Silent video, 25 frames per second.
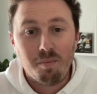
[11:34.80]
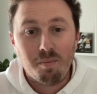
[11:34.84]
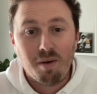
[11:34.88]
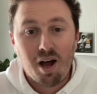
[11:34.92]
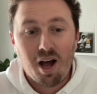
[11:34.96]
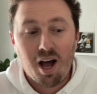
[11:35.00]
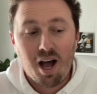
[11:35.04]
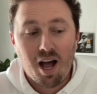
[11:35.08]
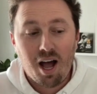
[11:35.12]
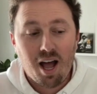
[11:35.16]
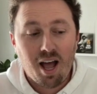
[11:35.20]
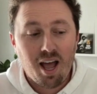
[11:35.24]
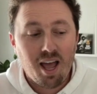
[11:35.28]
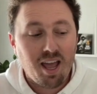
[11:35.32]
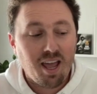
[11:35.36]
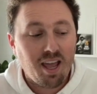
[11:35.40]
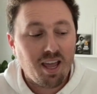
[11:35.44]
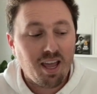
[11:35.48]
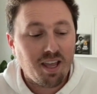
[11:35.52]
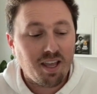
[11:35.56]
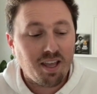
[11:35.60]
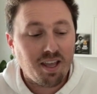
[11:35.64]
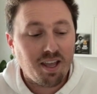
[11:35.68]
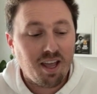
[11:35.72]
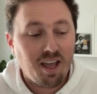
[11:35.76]

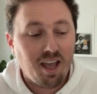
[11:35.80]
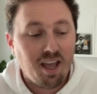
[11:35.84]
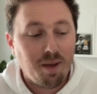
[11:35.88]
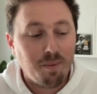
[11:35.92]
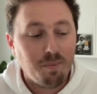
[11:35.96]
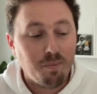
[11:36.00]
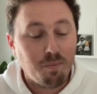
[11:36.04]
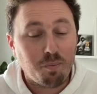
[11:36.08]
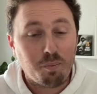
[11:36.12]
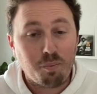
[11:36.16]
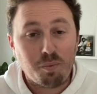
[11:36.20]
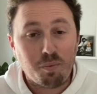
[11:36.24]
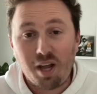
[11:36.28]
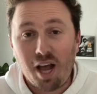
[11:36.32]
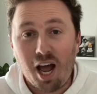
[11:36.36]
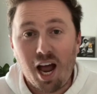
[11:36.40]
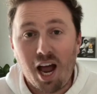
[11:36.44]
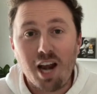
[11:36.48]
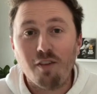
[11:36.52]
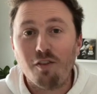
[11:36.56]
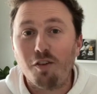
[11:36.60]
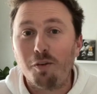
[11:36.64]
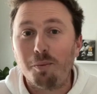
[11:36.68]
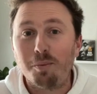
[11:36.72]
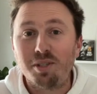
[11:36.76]
I am kind
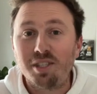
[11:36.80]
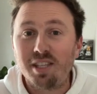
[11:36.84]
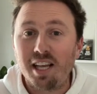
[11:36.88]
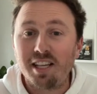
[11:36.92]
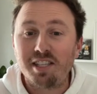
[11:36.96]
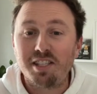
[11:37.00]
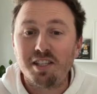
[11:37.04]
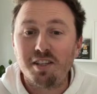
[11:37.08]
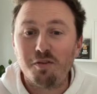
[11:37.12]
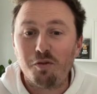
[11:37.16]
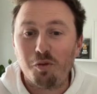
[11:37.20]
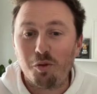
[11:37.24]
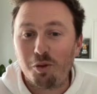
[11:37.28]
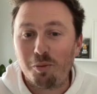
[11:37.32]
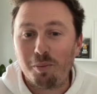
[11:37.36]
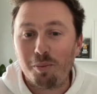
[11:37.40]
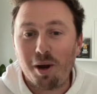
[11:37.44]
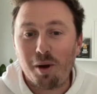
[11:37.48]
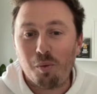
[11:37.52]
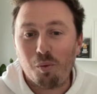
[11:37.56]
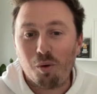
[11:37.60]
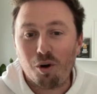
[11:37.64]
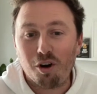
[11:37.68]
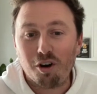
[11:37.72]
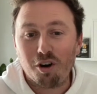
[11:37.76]
of obsessive with my
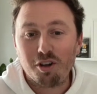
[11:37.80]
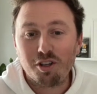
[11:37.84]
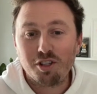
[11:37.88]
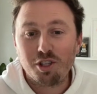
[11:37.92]
work,